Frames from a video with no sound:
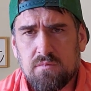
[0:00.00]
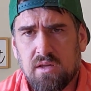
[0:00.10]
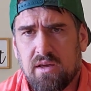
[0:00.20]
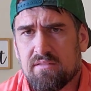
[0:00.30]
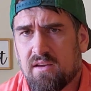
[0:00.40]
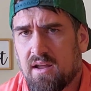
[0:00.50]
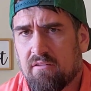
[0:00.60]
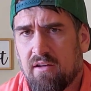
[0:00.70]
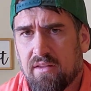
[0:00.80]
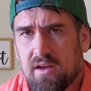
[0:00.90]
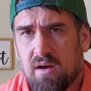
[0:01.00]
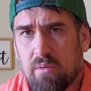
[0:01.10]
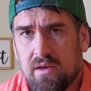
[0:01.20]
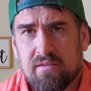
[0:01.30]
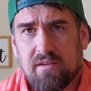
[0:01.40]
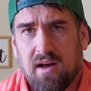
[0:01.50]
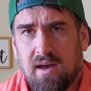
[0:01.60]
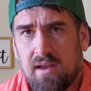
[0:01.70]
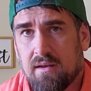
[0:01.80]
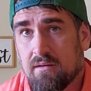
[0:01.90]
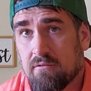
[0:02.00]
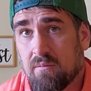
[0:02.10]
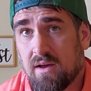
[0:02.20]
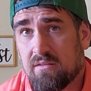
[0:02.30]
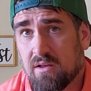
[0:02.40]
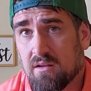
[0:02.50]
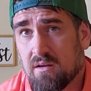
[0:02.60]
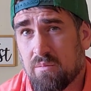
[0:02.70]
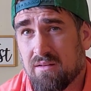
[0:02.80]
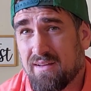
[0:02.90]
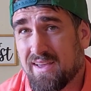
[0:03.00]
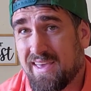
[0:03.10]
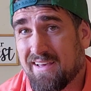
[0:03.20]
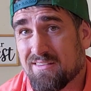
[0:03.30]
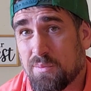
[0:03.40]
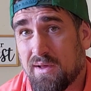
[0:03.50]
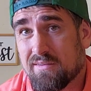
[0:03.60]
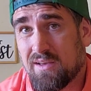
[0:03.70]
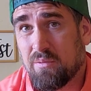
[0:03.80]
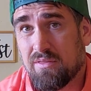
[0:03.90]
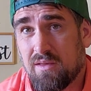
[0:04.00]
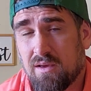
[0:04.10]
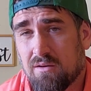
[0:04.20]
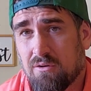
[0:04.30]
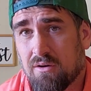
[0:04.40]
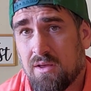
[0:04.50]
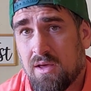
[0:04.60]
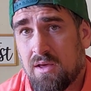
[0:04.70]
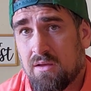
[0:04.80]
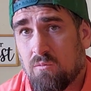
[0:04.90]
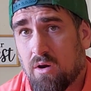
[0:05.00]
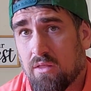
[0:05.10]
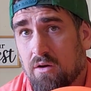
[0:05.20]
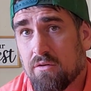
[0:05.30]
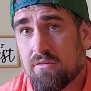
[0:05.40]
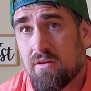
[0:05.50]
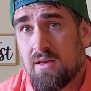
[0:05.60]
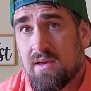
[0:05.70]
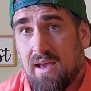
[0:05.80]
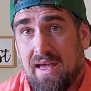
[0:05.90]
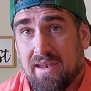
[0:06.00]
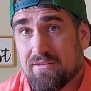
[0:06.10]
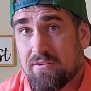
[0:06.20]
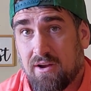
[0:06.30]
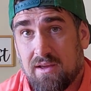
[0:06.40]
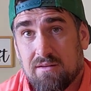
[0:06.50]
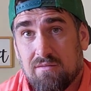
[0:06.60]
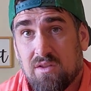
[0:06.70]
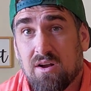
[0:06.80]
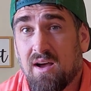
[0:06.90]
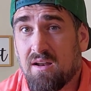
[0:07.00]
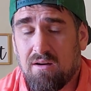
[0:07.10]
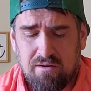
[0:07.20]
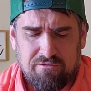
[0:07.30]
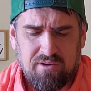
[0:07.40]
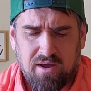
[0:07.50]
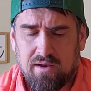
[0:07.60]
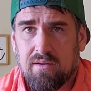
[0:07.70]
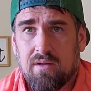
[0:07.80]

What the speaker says: It's kind of on the gummy side. It reminds me a little bit of like a Cast-Plast type of thing or one of those, and it's great. They're kind of hard to find.